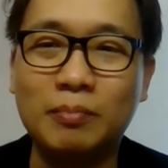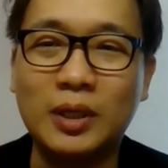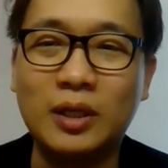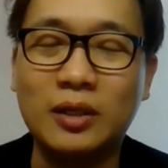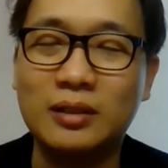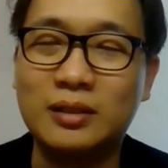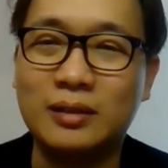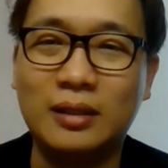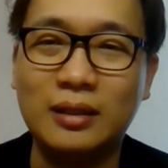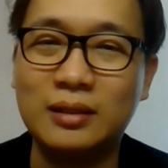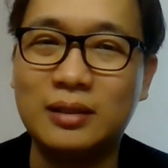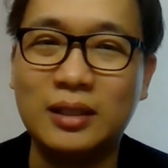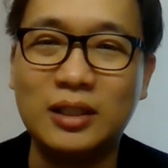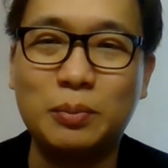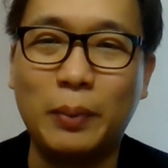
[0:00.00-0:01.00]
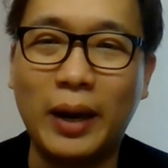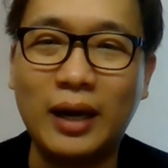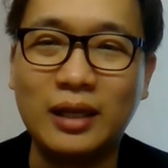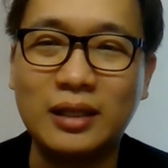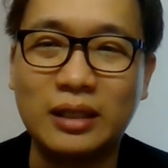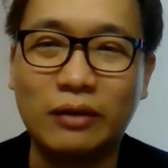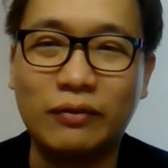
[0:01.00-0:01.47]
Because this brand
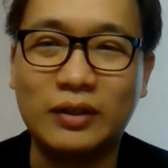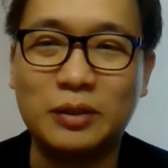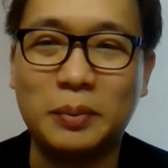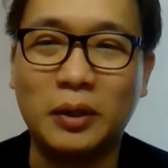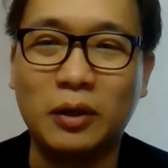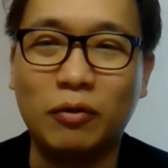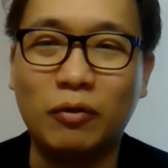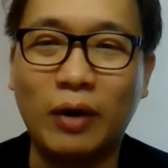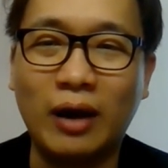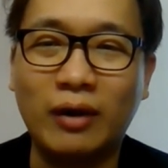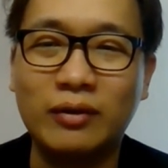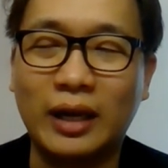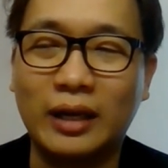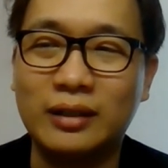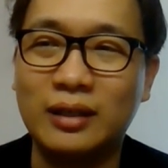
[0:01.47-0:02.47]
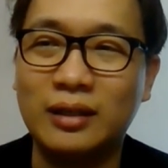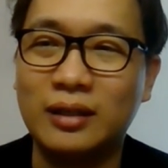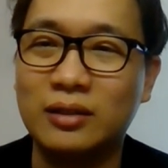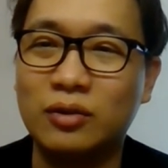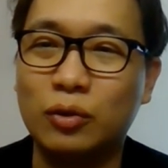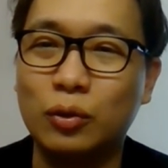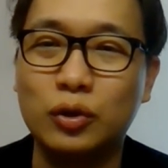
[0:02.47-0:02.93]
itself has been around, I think,
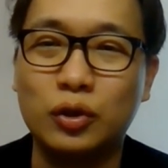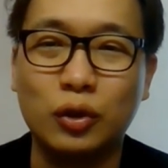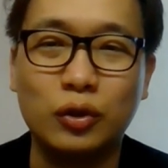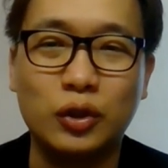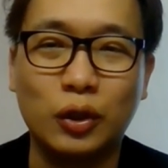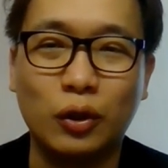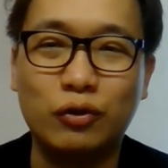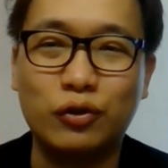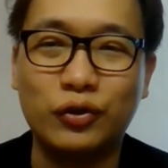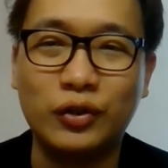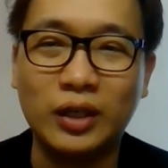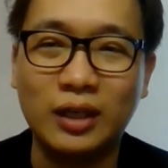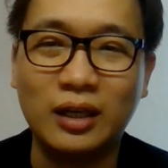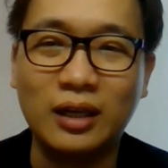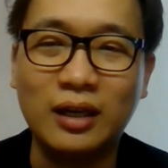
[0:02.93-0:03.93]
in 2003.